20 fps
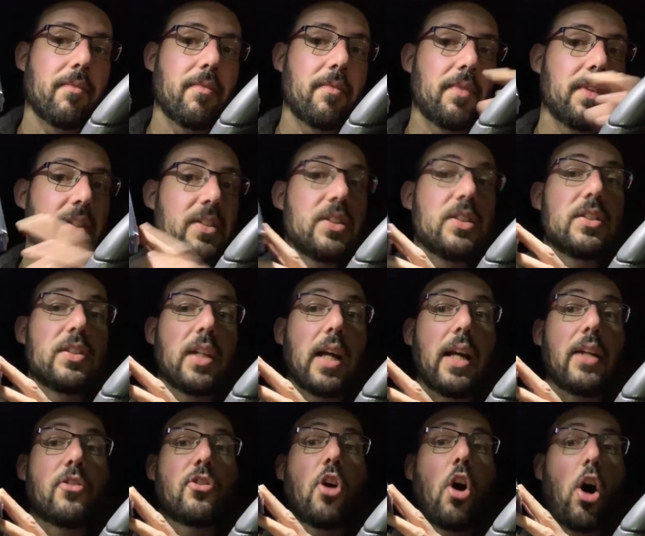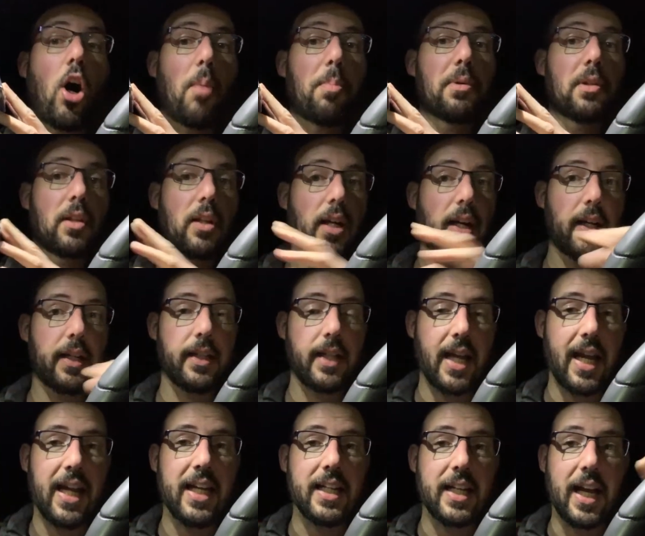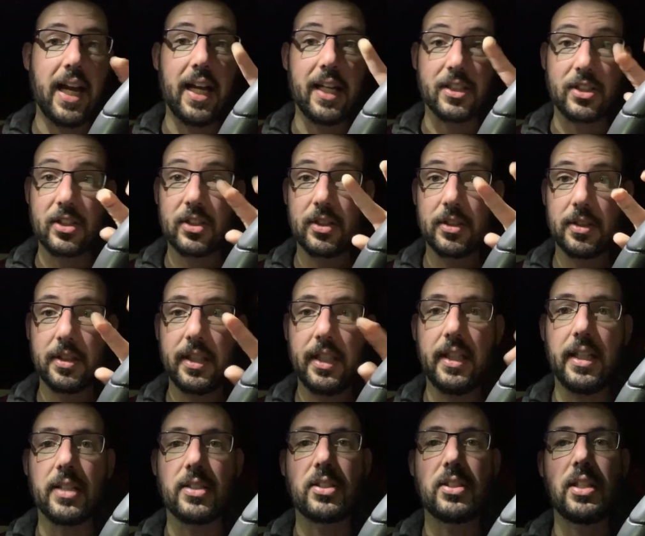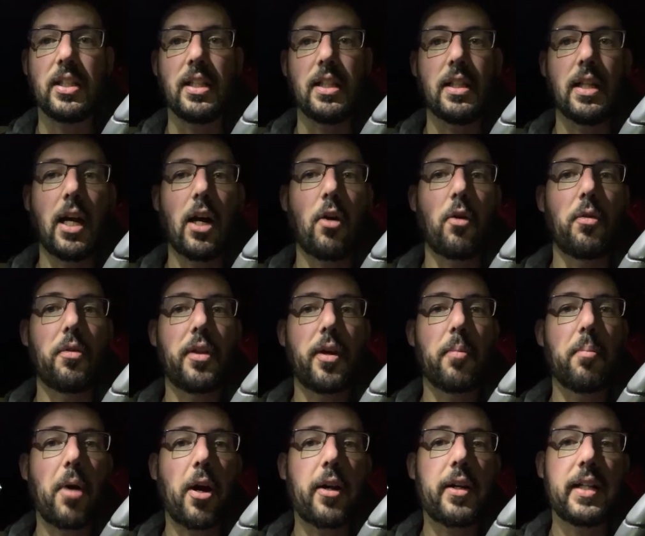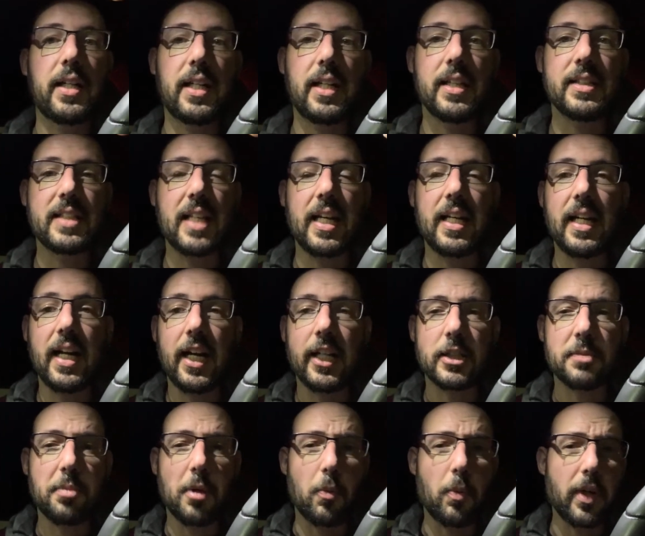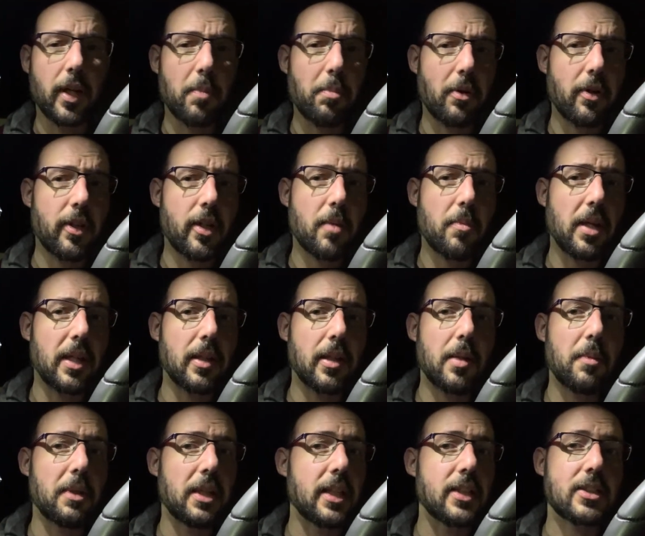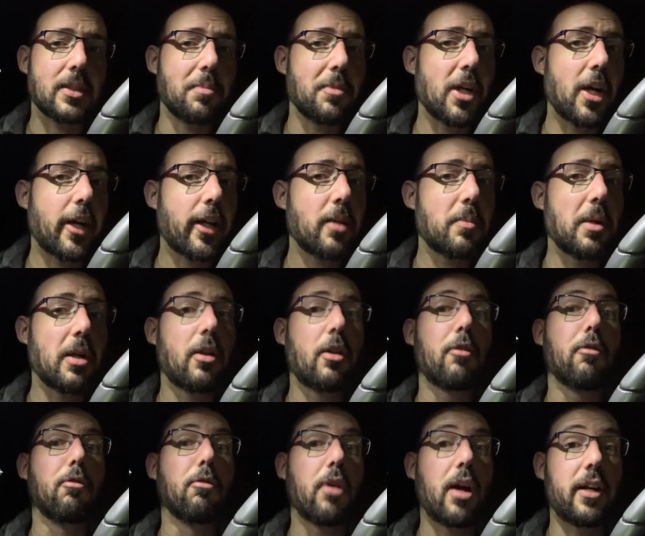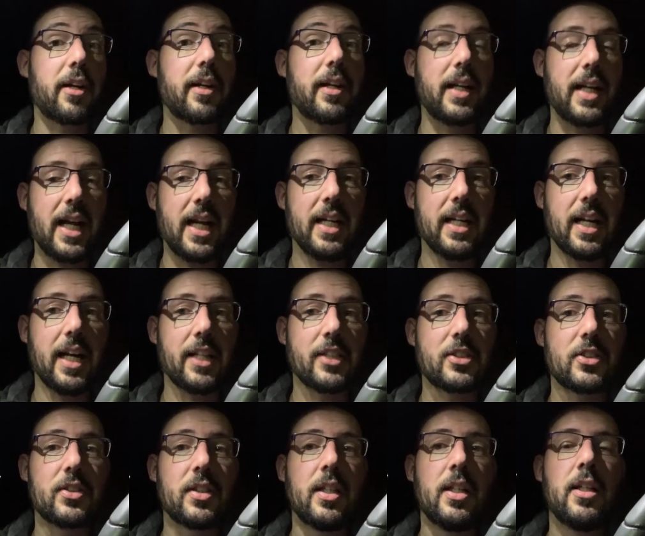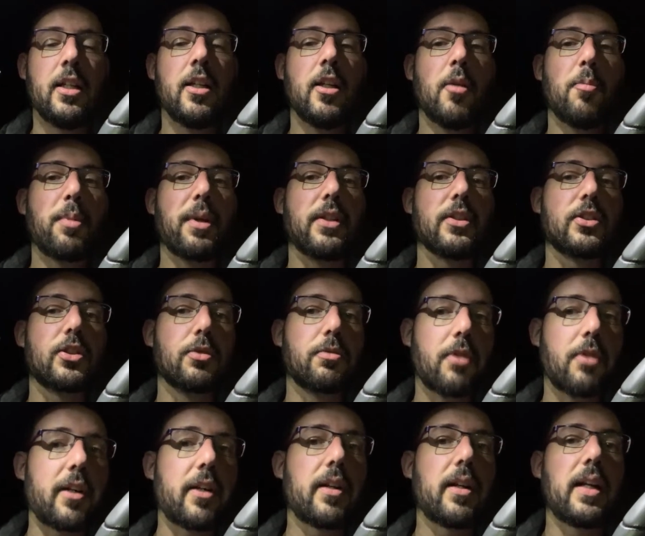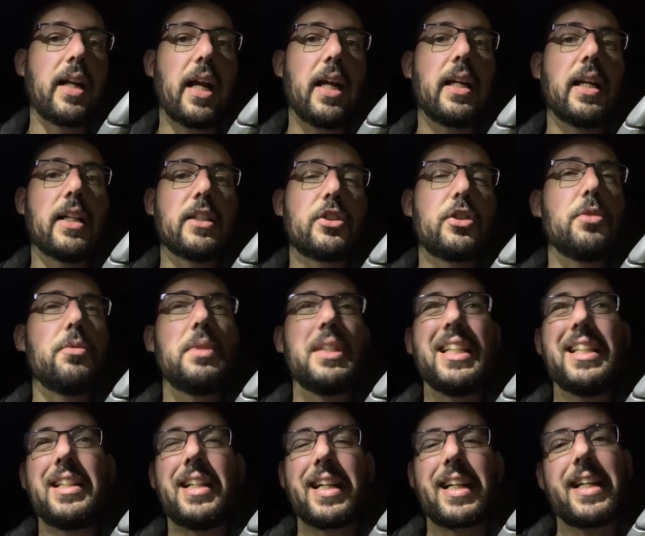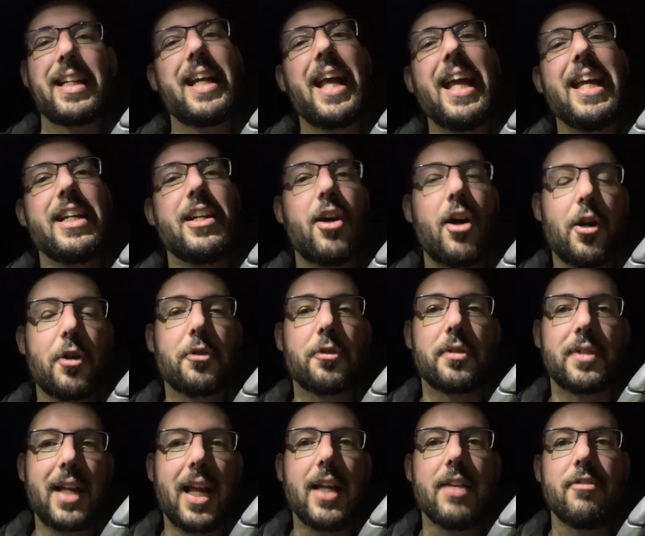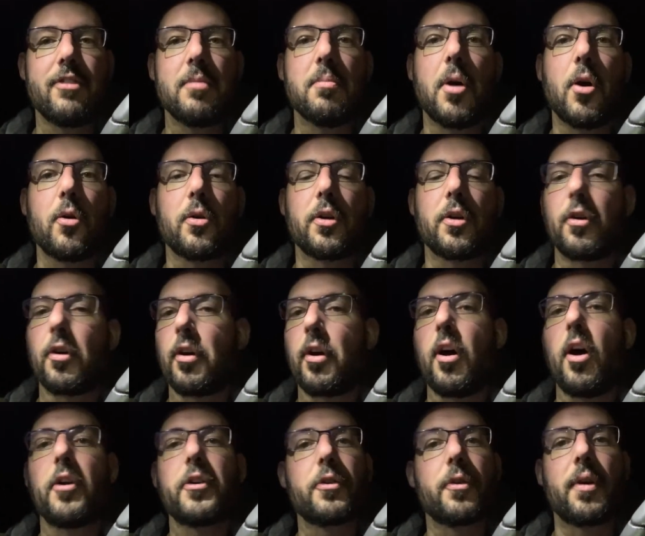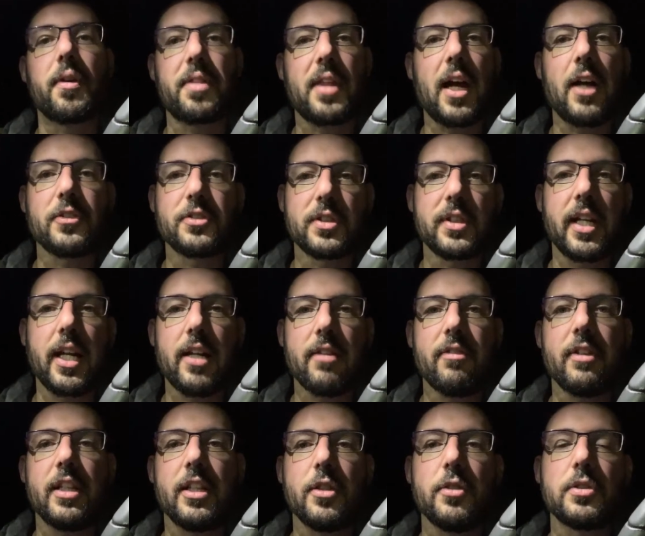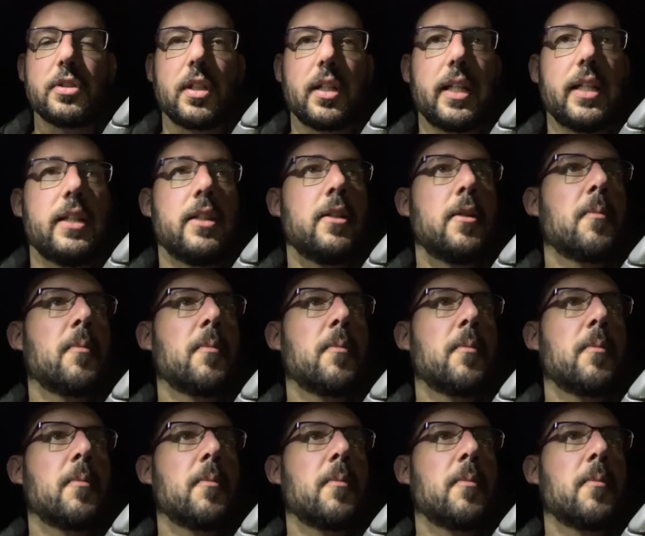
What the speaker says: This is a top-line 8S ESC. Now, they're marketing it as 8S, but when I put it in my Limitless, I'm not going to be able to run it at 8S, because to run it at 8S, you need like an 800 kV motor, or under 1000 kV usually.